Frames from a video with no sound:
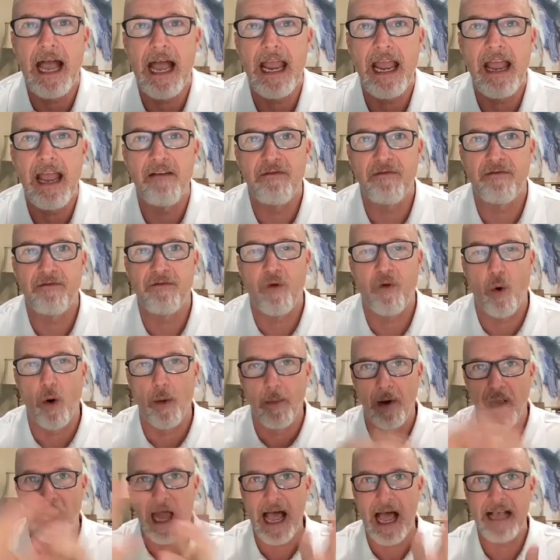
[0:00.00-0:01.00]
I have
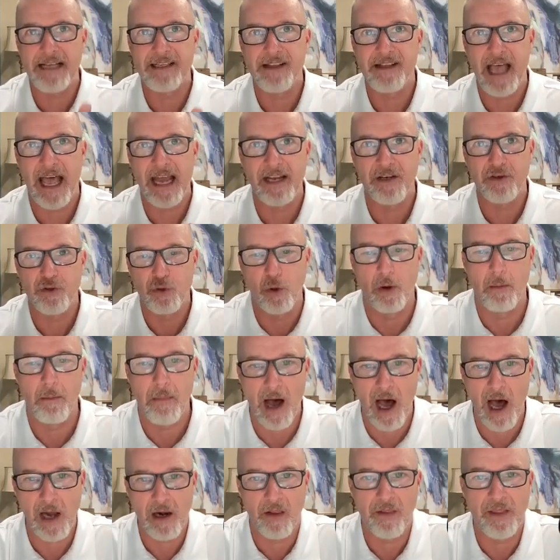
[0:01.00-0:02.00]
formalized that into a
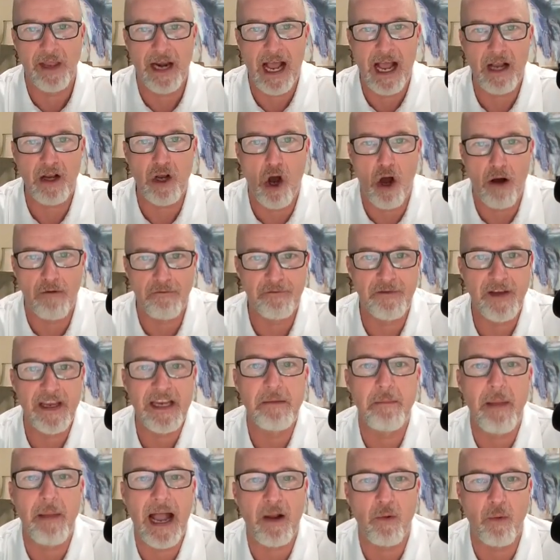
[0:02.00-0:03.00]
model that I call
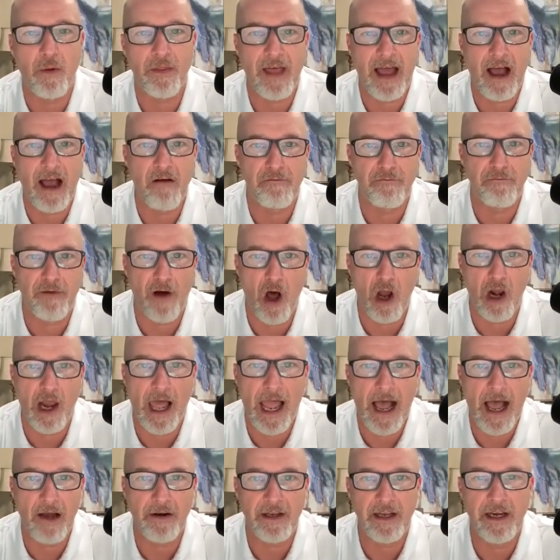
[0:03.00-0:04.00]
feedback without
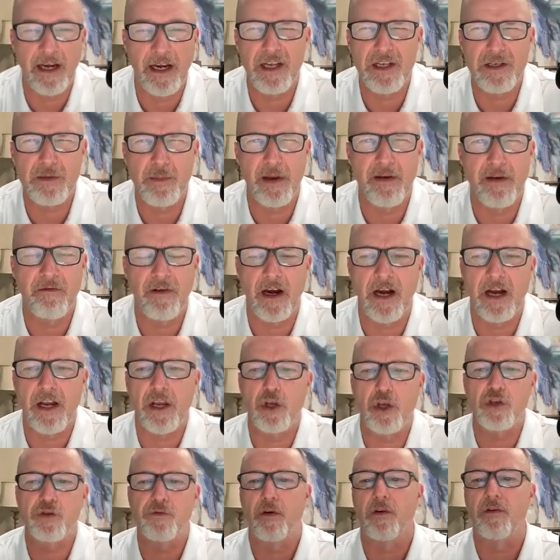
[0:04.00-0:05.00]
fallout. And it has been very
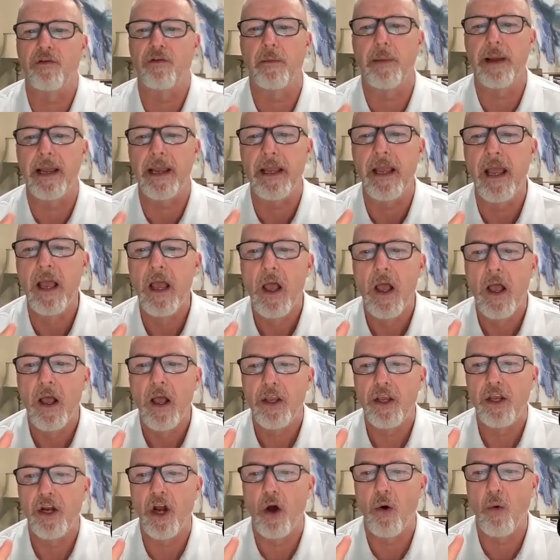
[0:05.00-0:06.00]
useful for me,
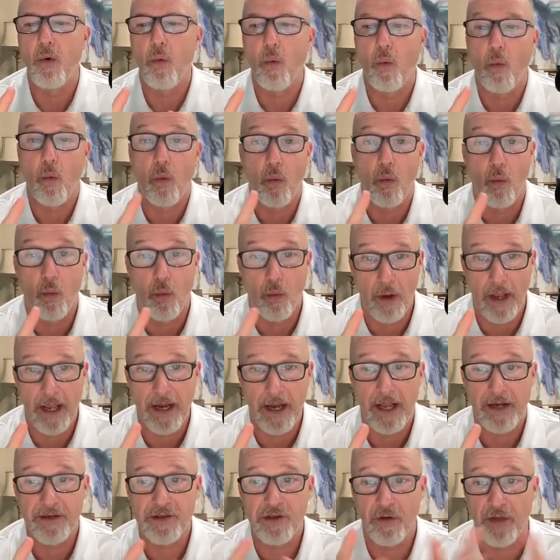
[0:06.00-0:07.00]
you know,
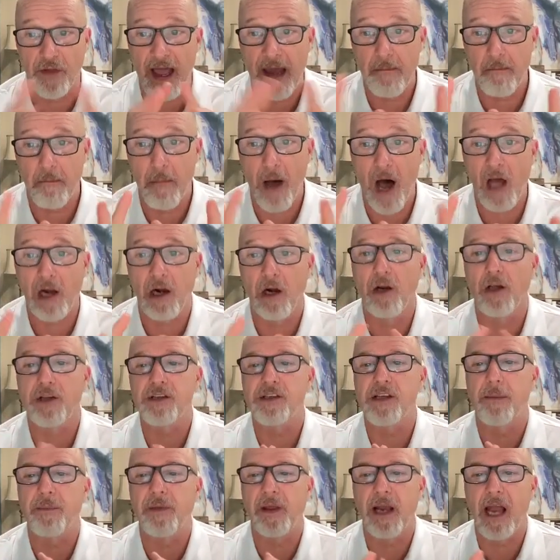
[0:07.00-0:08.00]
and, and so that model
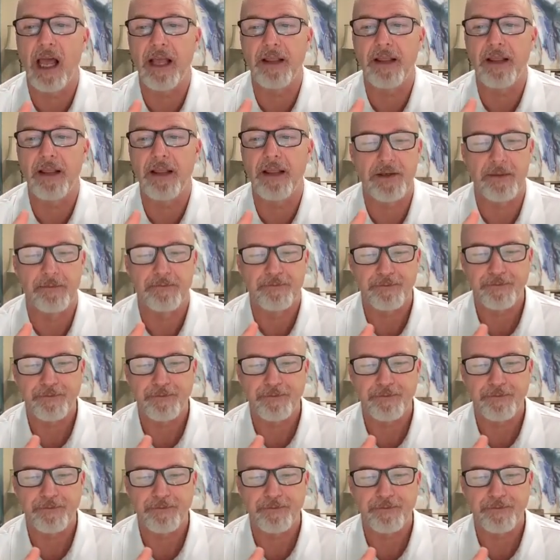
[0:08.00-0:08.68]
looks something like this.